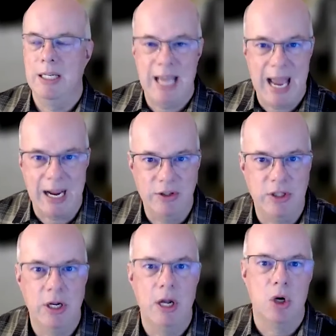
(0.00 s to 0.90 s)

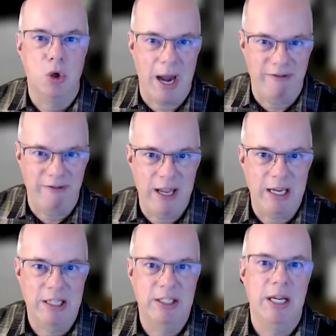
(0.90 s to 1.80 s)
text,
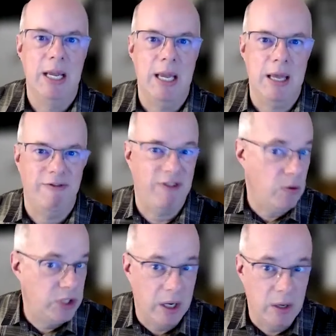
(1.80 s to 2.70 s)
graphics,
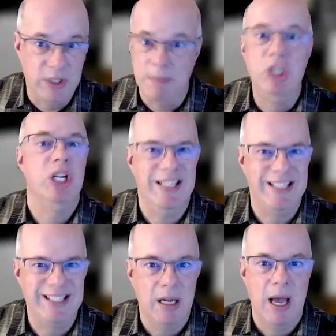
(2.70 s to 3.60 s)
photos,
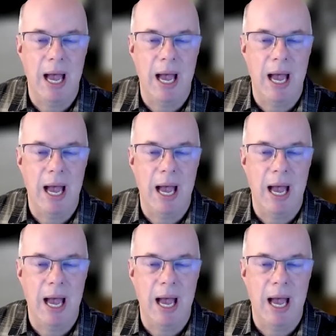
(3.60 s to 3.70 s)
images,